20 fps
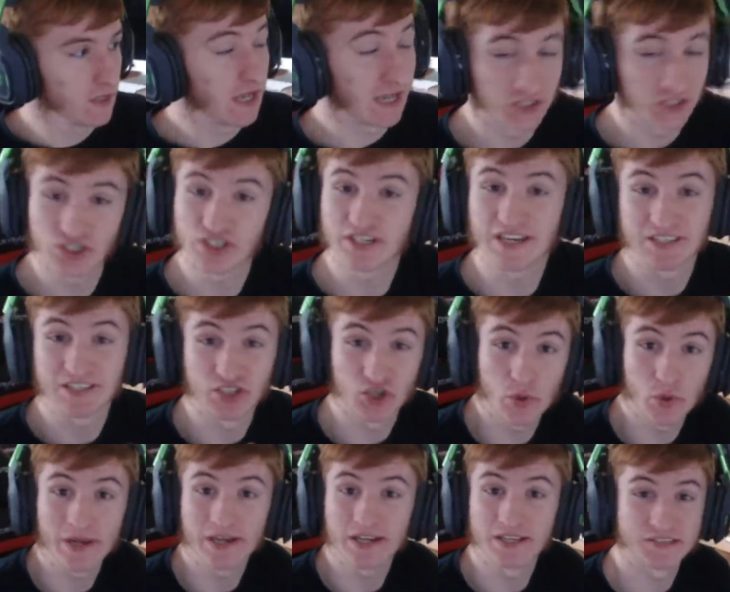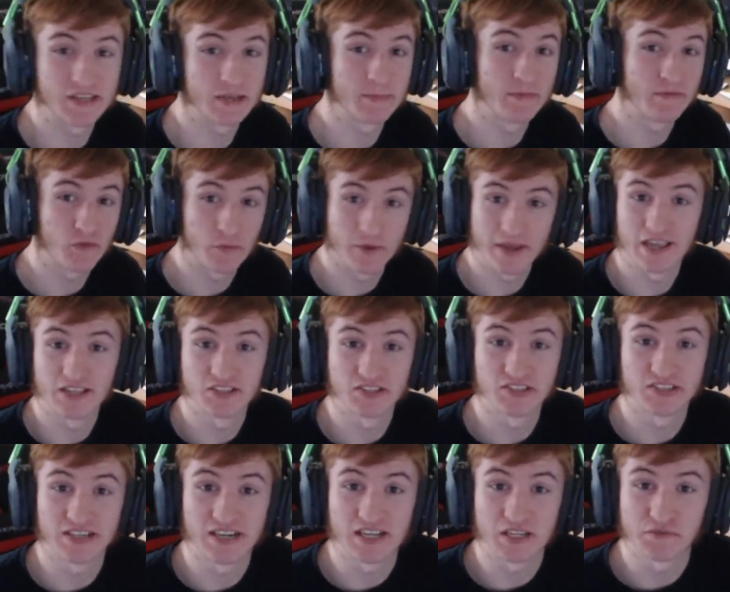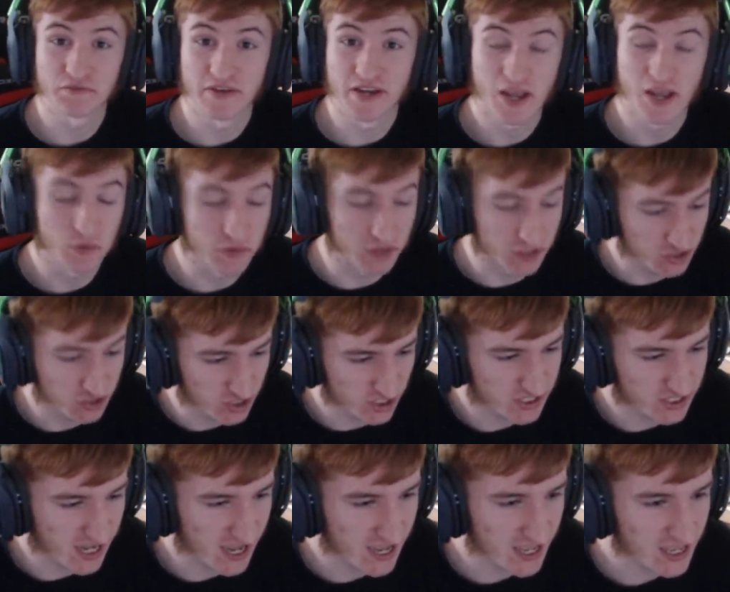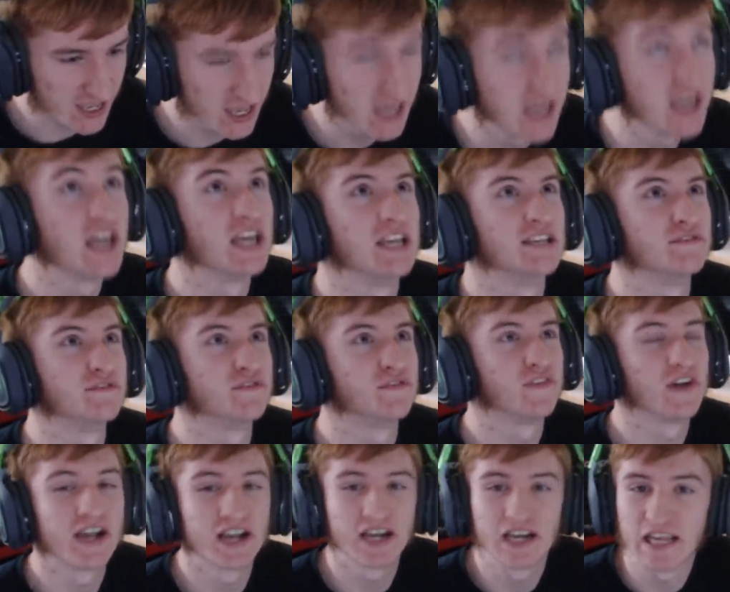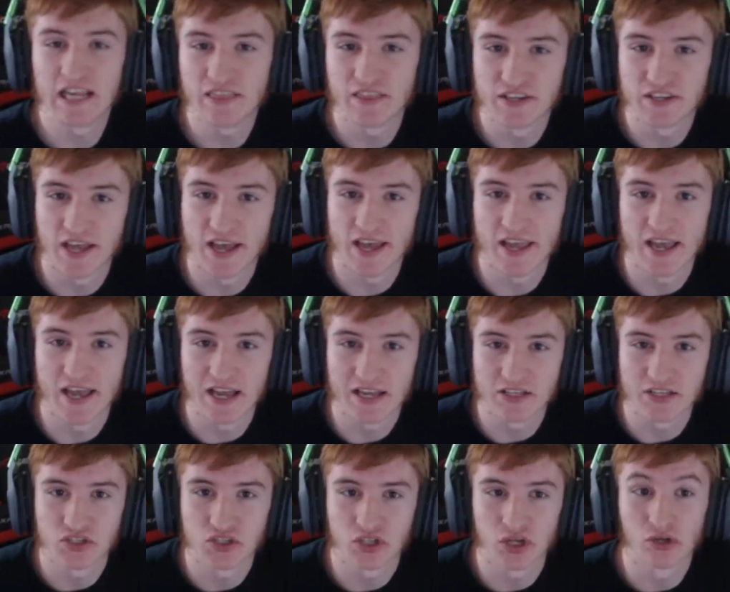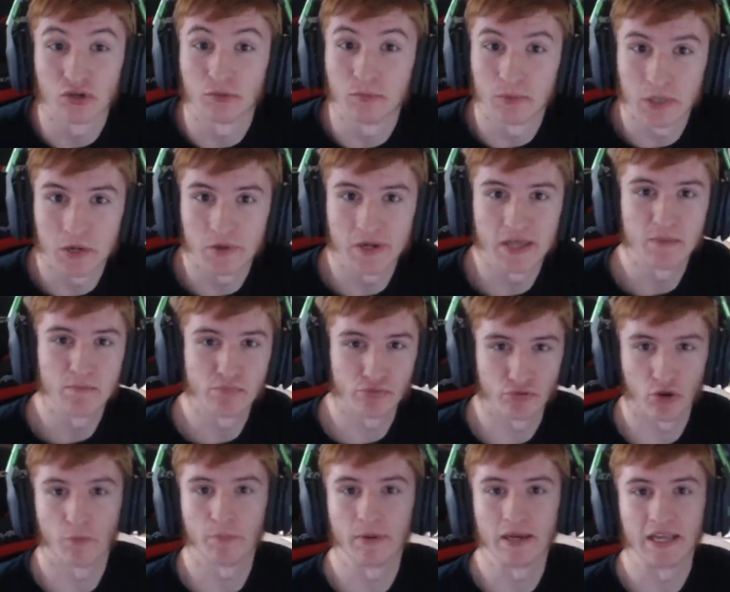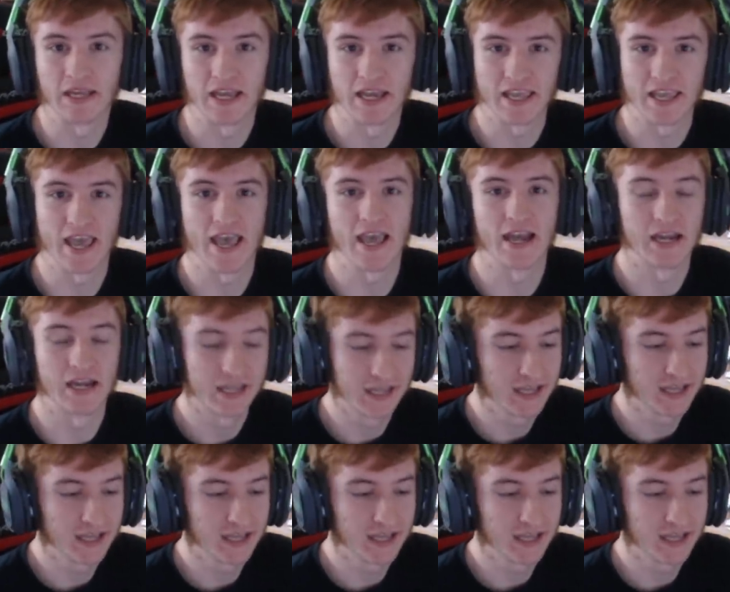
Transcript: I'd just like to quickly say before we get into today's video that today is finally the day I can start uploading properly again.